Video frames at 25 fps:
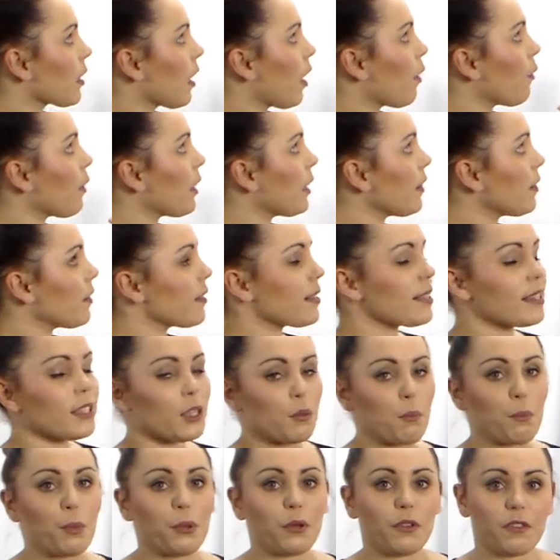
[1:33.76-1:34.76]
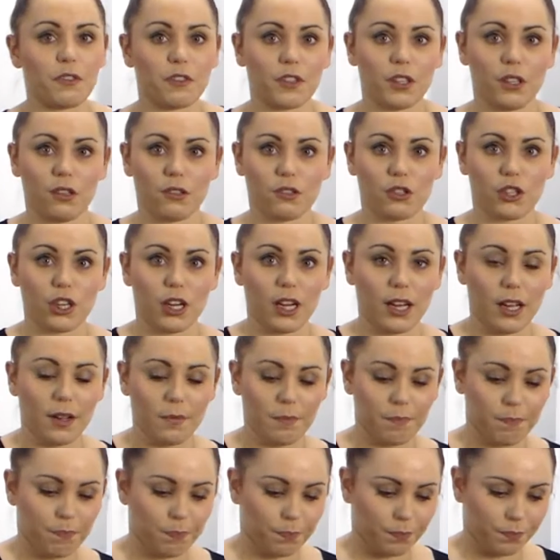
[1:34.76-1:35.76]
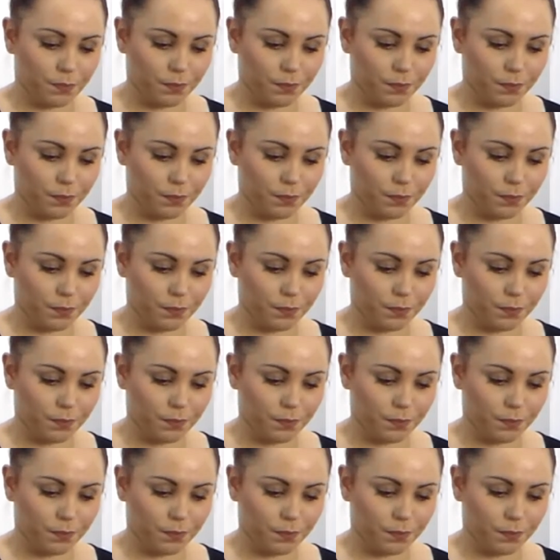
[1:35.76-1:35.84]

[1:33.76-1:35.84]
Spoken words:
Now, in the simple future,